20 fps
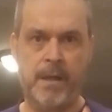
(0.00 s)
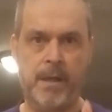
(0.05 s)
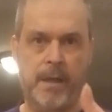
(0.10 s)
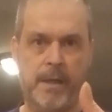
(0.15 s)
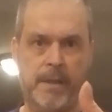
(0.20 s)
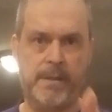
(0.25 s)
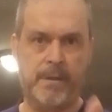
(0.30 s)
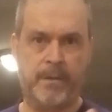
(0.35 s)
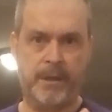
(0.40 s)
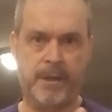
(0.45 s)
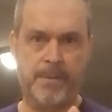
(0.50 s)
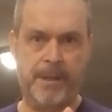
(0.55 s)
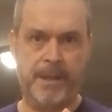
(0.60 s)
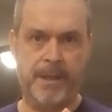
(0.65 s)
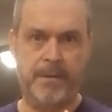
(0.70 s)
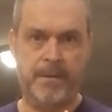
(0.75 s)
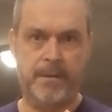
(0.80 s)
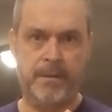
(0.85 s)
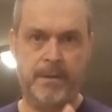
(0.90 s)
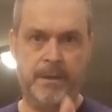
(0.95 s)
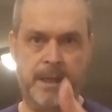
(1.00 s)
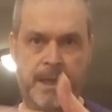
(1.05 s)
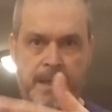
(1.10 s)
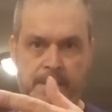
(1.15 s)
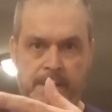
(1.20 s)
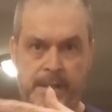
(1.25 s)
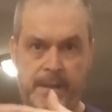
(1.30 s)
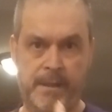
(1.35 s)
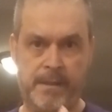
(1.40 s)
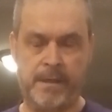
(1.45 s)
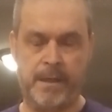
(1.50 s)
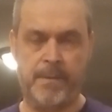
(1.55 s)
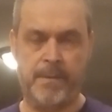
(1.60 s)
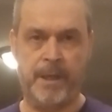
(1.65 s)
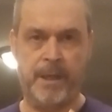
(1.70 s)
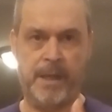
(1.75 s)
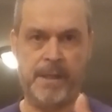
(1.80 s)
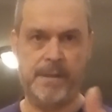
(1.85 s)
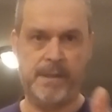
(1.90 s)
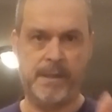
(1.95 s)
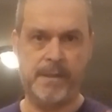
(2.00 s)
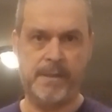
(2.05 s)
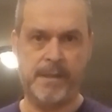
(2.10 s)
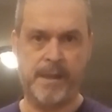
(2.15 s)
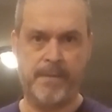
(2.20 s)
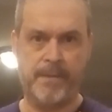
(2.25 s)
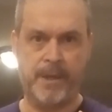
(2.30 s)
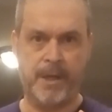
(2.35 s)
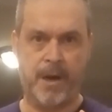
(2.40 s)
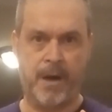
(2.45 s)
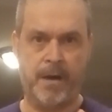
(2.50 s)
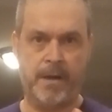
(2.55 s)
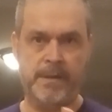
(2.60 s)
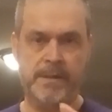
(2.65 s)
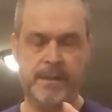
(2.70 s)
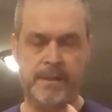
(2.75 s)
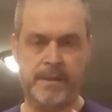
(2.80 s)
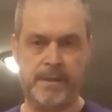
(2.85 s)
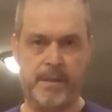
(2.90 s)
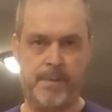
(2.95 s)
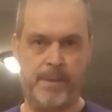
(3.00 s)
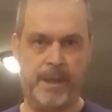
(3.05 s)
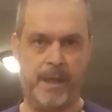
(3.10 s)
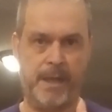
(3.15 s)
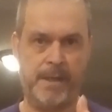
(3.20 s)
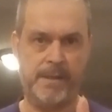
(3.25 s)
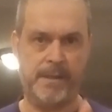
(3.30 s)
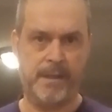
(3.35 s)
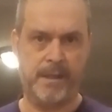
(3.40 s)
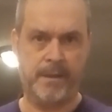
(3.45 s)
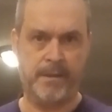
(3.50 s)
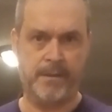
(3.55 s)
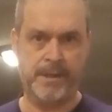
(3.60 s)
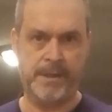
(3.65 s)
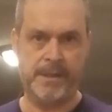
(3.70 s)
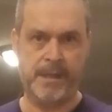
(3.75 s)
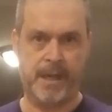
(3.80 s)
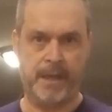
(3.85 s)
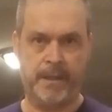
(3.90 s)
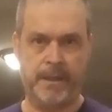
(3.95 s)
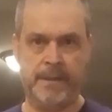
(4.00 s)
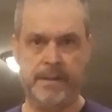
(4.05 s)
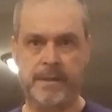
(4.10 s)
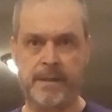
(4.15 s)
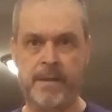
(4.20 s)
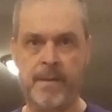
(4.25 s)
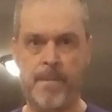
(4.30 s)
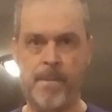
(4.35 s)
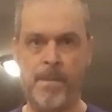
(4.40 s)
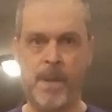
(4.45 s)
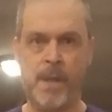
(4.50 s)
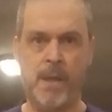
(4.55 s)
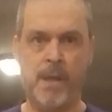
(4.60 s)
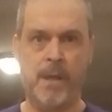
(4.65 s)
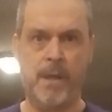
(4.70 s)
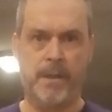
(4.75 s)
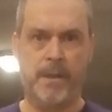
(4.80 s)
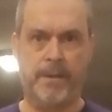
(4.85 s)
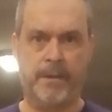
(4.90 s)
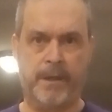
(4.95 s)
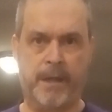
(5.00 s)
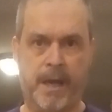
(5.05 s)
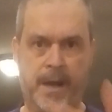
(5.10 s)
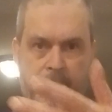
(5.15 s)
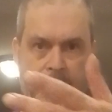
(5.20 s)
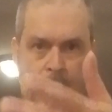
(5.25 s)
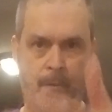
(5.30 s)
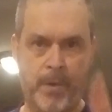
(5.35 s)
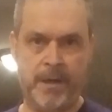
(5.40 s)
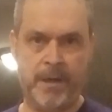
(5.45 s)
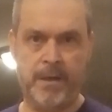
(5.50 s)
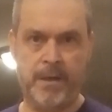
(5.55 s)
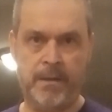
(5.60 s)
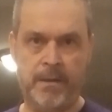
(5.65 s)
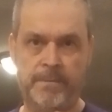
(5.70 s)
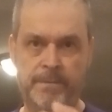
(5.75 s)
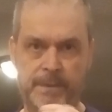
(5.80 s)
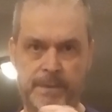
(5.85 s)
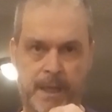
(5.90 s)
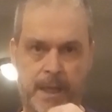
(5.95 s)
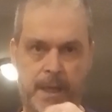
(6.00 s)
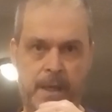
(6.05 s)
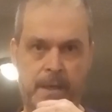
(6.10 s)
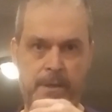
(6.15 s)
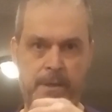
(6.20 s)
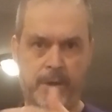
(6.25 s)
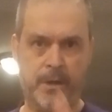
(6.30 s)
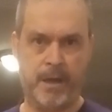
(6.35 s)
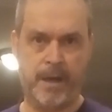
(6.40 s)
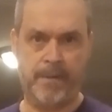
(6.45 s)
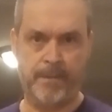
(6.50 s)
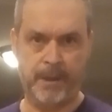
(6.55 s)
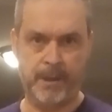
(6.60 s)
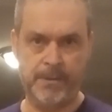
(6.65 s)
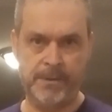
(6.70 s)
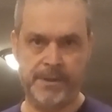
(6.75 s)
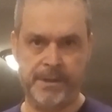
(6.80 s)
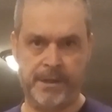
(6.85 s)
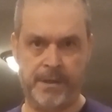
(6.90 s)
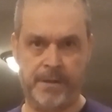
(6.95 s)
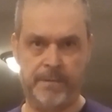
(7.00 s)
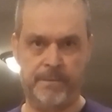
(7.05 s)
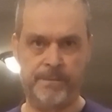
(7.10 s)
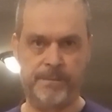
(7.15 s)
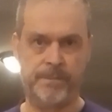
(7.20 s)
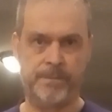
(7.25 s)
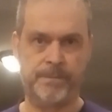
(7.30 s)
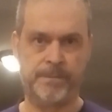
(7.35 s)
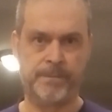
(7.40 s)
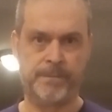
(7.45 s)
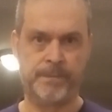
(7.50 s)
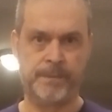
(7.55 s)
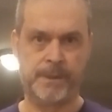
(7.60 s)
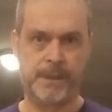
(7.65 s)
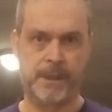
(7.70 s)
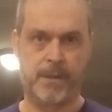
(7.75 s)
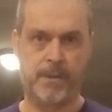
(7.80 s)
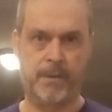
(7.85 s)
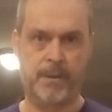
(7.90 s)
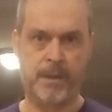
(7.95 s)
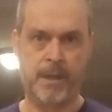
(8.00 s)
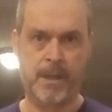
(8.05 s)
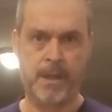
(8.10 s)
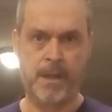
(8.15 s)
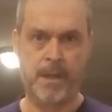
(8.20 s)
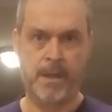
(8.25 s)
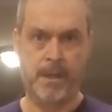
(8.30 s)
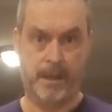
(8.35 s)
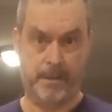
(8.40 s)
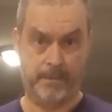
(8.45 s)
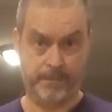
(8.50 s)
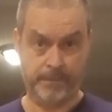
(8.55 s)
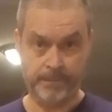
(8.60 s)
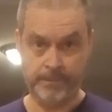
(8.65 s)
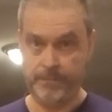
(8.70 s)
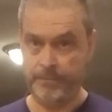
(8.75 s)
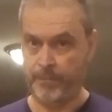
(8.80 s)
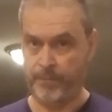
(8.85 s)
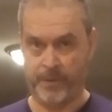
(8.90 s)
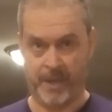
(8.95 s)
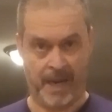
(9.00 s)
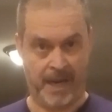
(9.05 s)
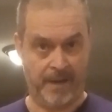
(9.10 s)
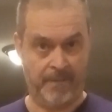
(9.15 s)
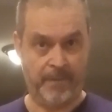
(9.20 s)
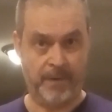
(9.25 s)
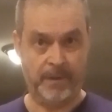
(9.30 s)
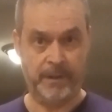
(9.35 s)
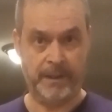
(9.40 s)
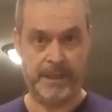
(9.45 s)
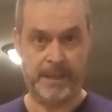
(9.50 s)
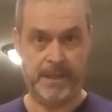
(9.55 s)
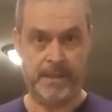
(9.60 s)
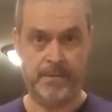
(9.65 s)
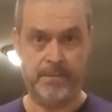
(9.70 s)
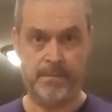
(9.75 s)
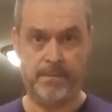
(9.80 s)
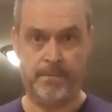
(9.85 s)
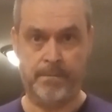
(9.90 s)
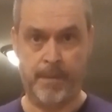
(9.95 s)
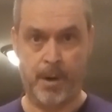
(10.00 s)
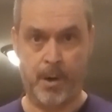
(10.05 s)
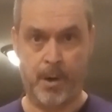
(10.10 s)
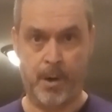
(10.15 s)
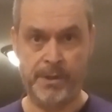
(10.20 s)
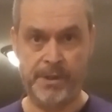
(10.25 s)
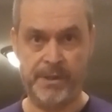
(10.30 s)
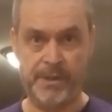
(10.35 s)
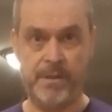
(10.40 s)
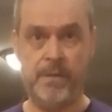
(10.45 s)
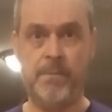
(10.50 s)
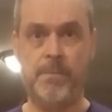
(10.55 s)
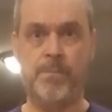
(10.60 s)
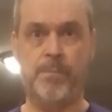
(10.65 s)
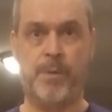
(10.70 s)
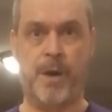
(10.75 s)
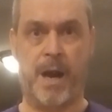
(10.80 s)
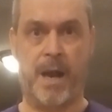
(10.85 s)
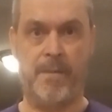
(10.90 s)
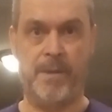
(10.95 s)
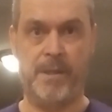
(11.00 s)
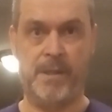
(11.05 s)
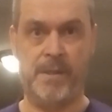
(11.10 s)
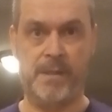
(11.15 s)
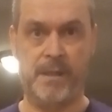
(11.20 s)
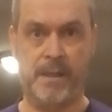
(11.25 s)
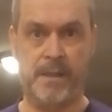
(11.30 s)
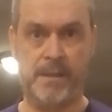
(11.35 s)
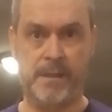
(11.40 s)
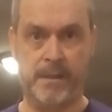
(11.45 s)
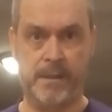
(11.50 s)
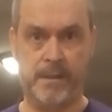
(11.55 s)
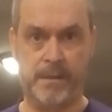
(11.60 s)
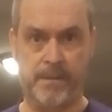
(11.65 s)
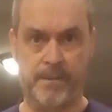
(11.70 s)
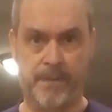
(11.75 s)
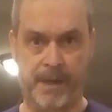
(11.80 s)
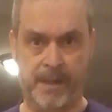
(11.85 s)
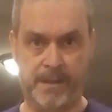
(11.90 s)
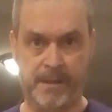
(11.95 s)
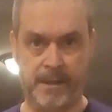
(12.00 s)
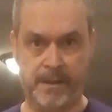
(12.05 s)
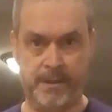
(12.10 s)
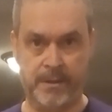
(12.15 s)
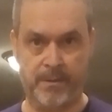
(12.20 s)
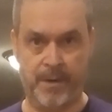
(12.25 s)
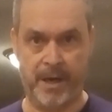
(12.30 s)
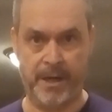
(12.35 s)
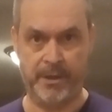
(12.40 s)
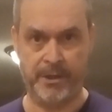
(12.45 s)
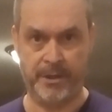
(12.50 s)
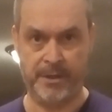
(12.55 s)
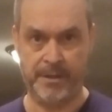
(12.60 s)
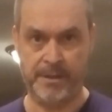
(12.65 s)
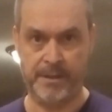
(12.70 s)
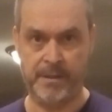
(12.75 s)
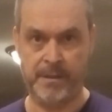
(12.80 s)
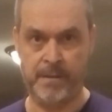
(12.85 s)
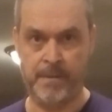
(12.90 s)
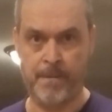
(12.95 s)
It's going to be less. It's going to be less than 7 yards. It's going to be less than 3 seconds. You're going to have a winner and you're going to have a loser. So thankfully, most private citizen defense situations,